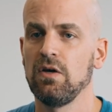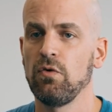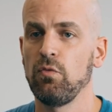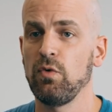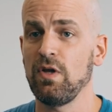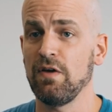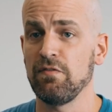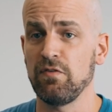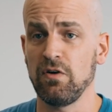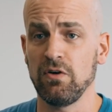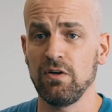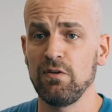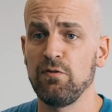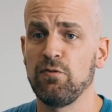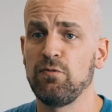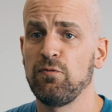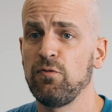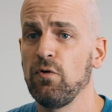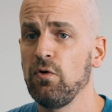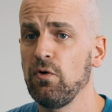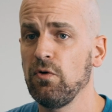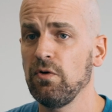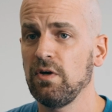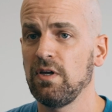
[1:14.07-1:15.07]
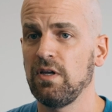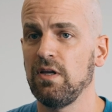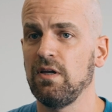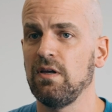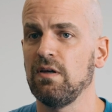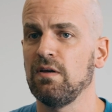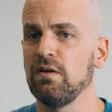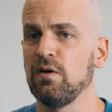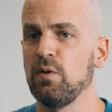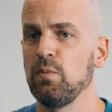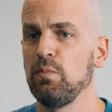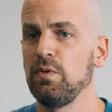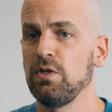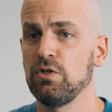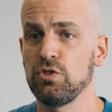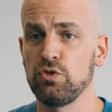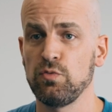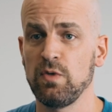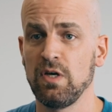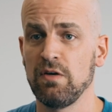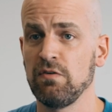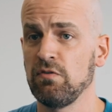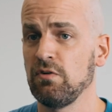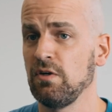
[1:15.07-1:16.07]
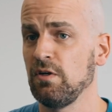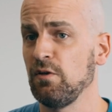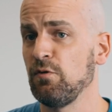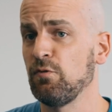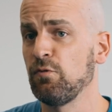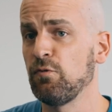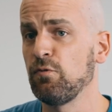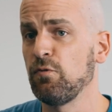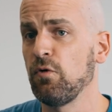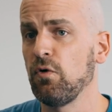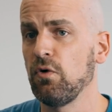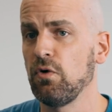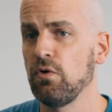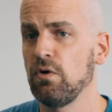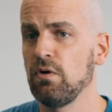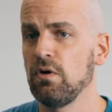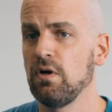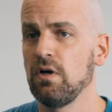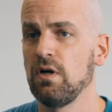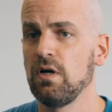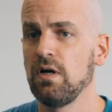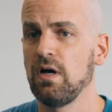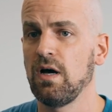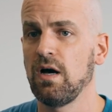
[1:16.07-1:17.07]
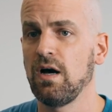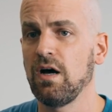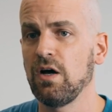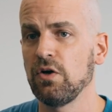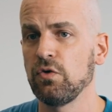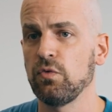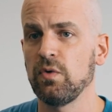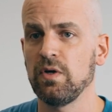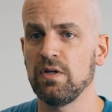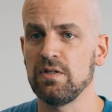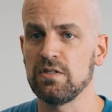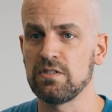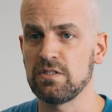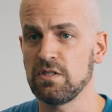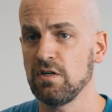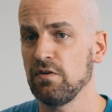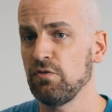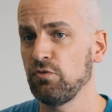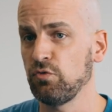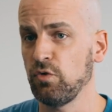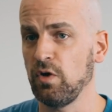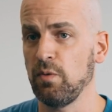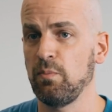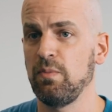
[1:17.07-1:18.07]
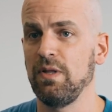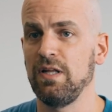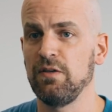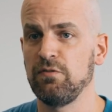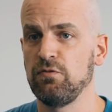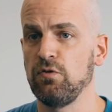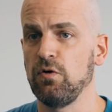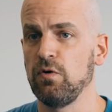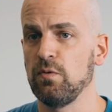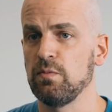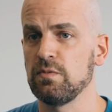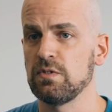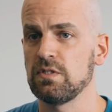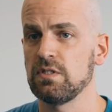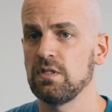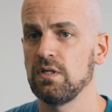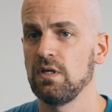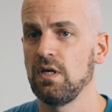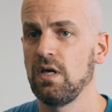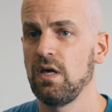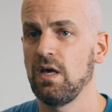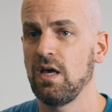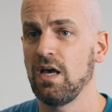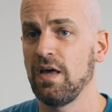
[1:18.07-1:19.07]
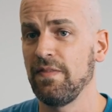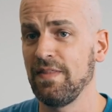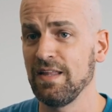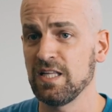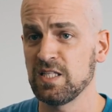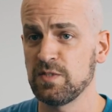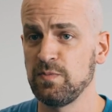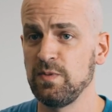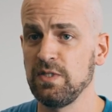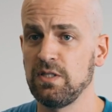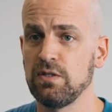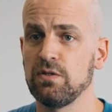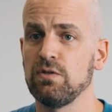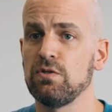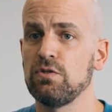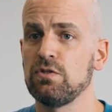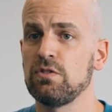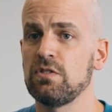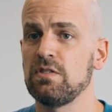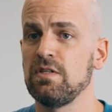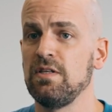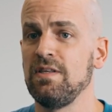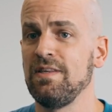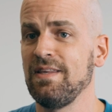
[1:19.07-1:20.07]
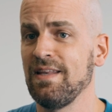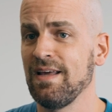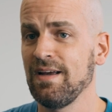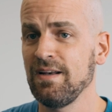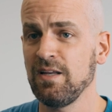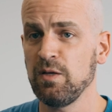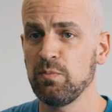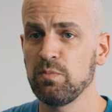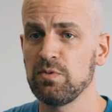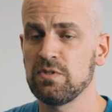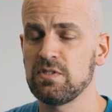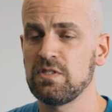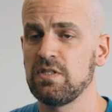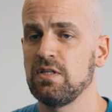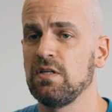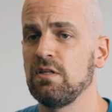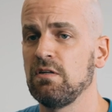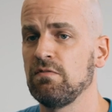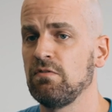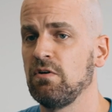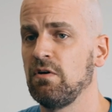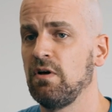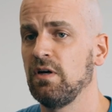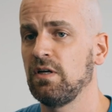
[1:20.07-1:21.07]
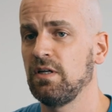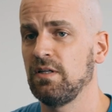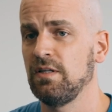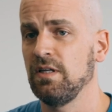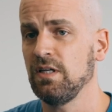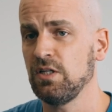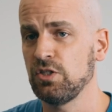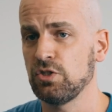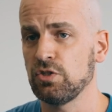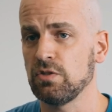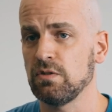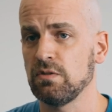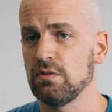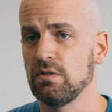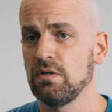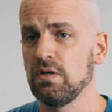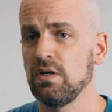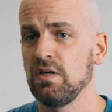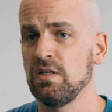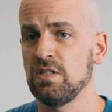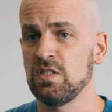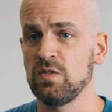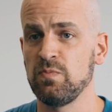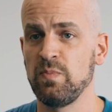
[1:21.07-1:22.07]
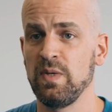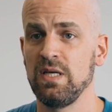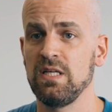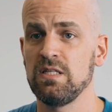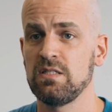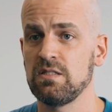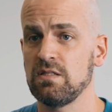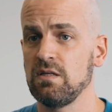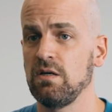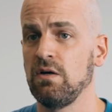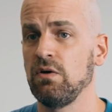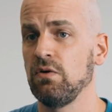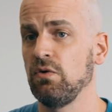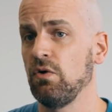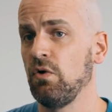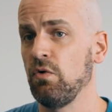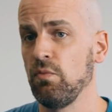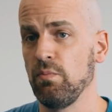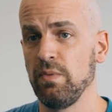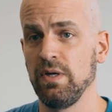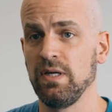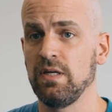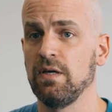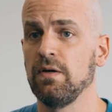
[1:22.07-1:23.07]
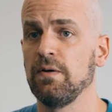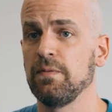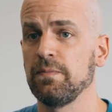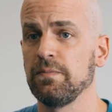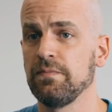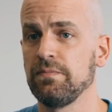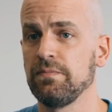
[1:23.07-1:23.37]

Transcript: We have only four here because we have only four hardware and software platforms. And that's because 90% of our architecture is based on Omega.